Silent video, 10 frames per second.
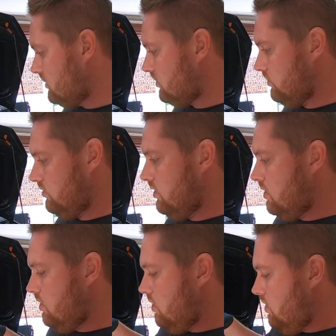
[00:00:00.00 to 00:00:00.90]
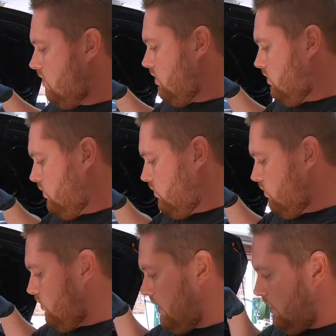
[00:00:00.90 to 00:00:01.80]
So
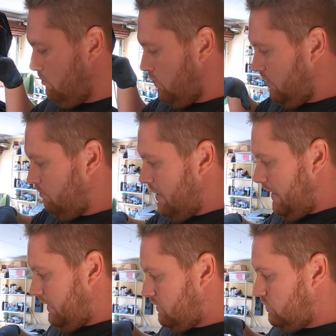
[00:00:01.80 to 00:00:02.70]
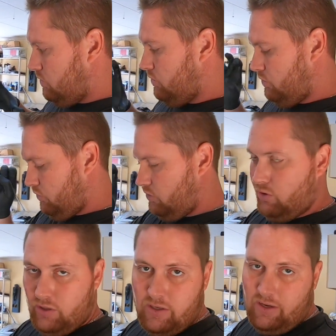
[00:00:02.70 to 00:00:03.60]
when I'll put it back, it should
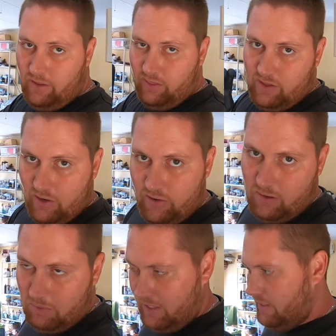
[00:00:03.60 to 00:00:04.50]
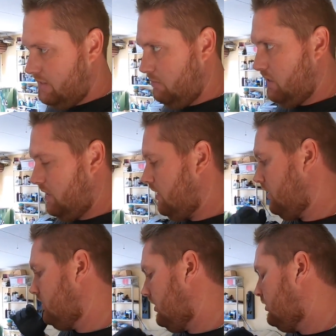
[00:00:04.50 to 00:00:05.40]
in theory be easy, but
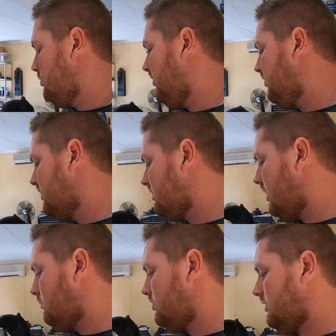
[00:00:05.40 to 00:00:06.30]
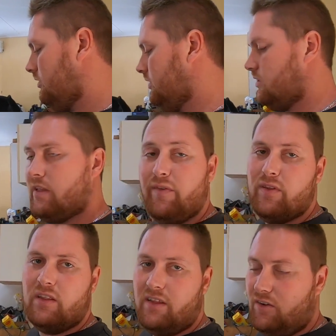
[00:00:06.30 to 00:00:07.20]
like I say, it's my first time, so it's
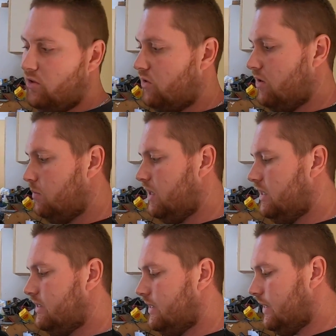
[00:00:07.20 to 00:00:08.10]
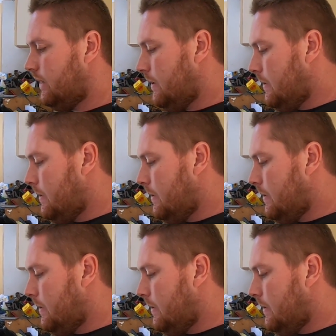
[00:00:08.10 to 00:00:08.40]
definitely not going to be easy.